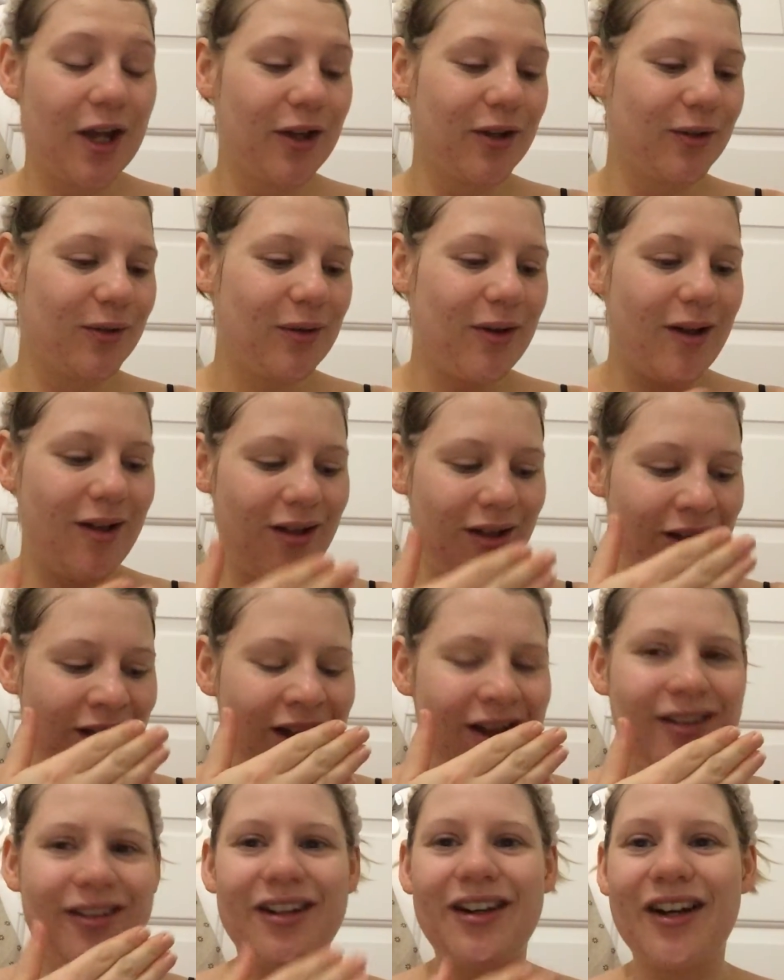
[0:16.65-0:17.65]
so
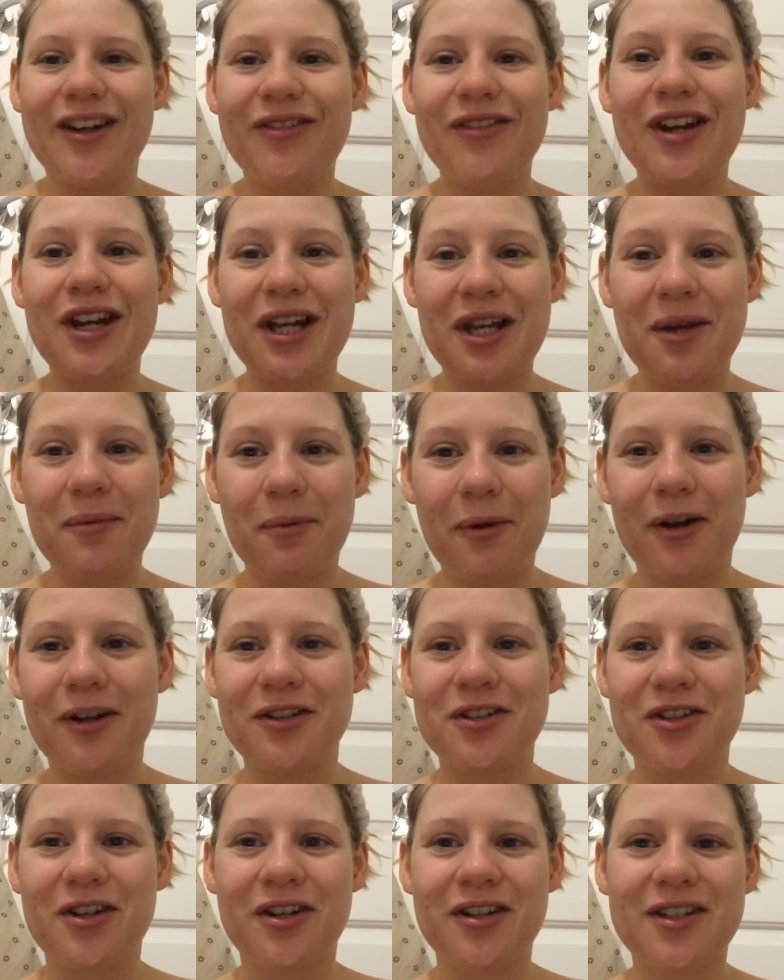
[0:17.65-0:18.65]
I really
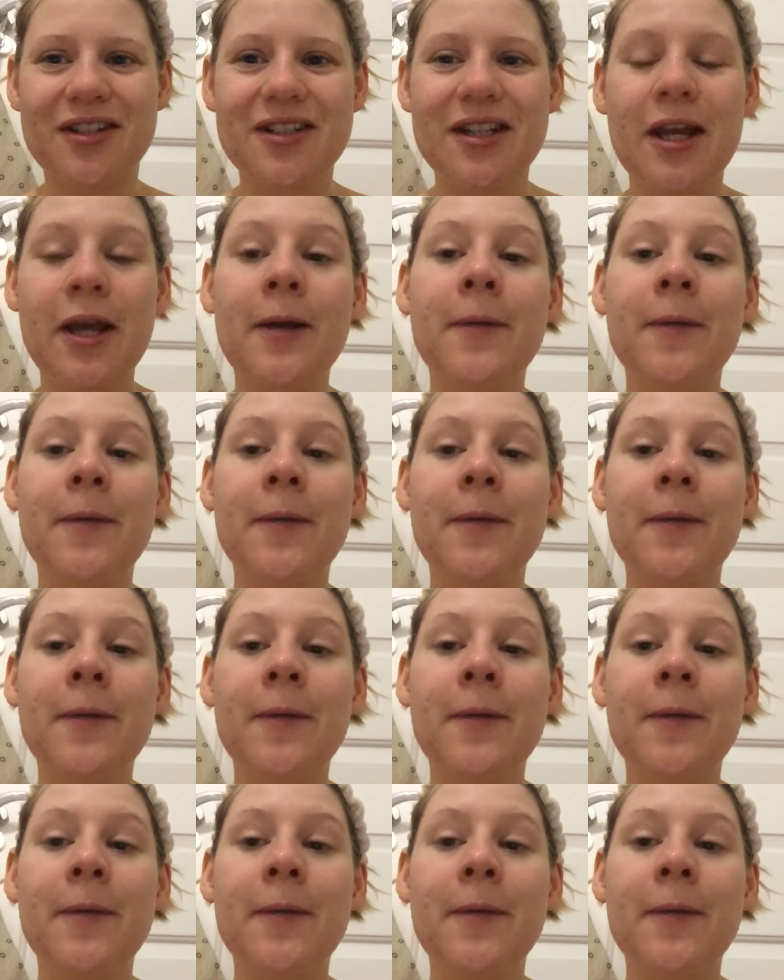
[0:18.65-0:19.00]
apologise.